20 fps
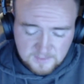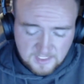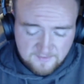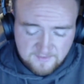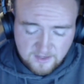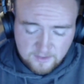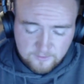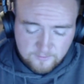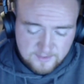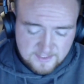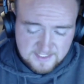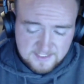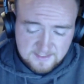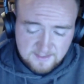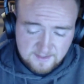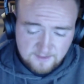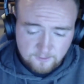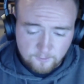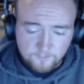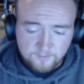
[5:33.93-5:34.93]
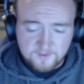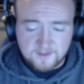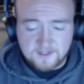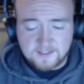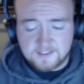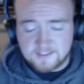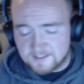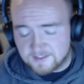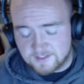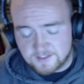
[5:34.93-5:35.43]
that races in the
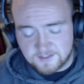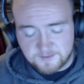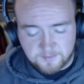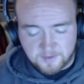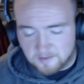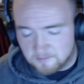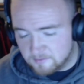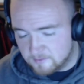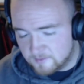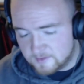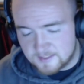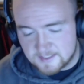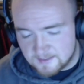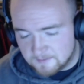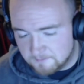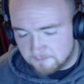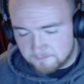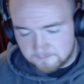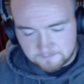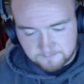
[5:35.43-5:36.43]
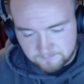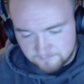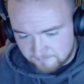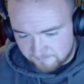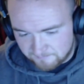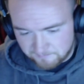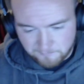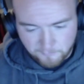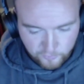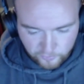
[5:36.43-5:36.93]
Northeast. It's just probably some
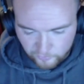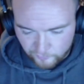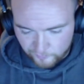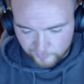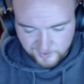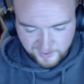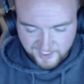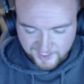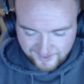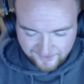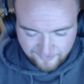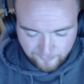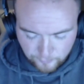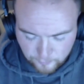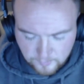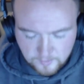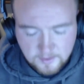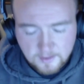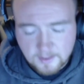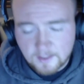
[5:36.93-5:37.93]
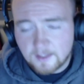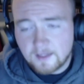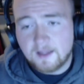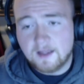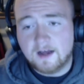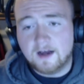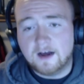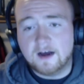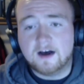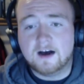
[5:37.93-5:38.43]
motor-related rule
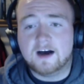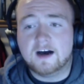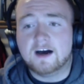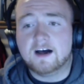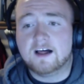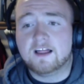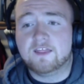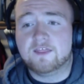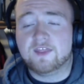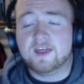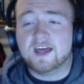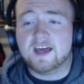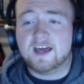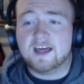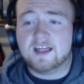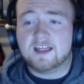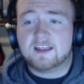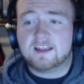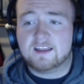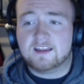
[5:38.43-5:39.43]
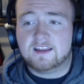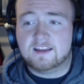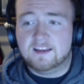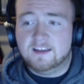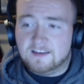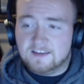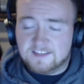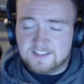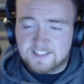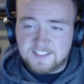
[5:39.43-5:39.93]
that
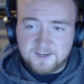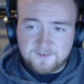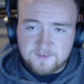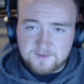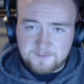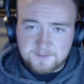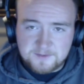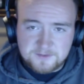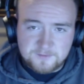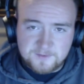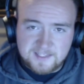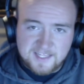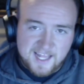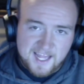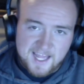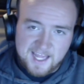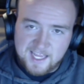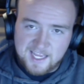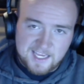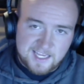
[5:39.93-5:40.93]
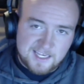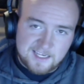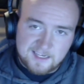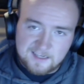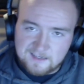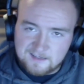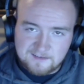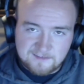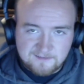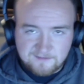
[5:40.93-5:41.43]
is different between that
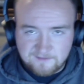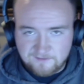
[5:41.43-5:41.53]
and